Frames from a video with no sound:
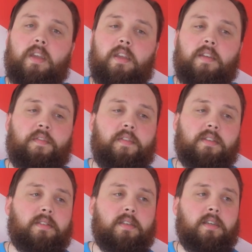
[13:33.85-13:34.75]
If
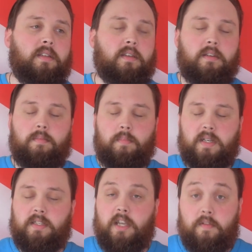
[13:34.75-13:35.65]
it's either
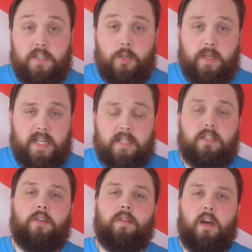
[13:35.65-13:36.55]
myself doing it
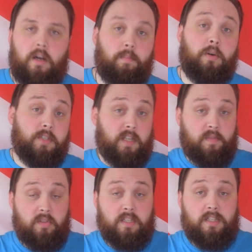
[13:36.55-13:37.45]
so that I'm positive
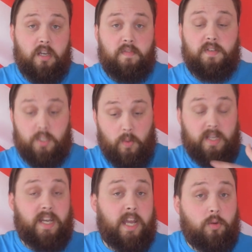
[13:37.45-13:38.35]
on the surface so I
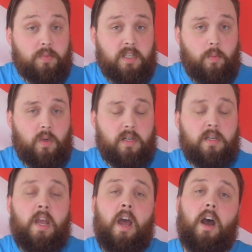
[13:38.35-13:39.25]
can help someone
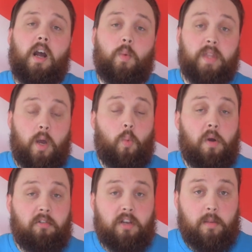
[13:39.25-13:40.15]
without
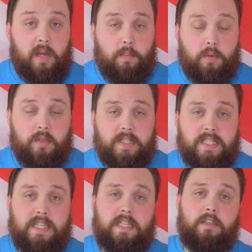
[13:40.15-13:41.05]
worrying about
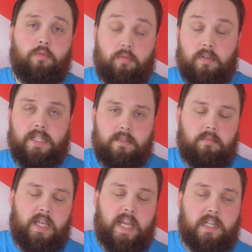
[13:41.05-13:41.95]
buoyancy, or at least
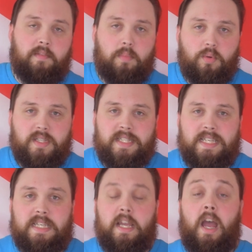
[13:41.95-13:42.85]
negative
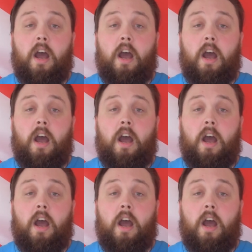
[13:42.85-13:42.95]
buoyancy,